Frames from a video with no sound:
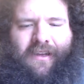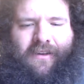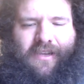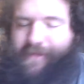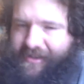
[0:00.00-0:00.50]

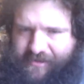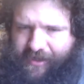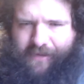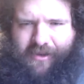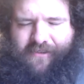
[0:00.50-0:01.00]
He may seem
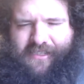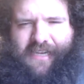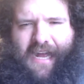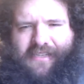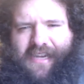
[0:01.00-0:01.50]
like a bit of a
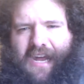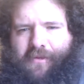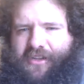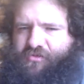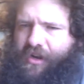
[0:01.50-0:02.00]
sad sack, but
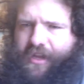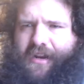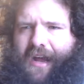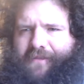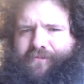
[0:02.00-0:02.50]
he's really
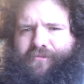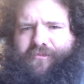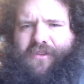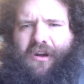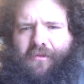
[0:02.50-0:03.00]
not,
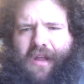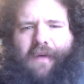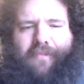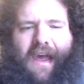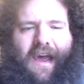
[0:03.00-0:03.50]

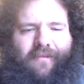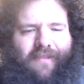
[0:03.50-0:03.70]
not bad.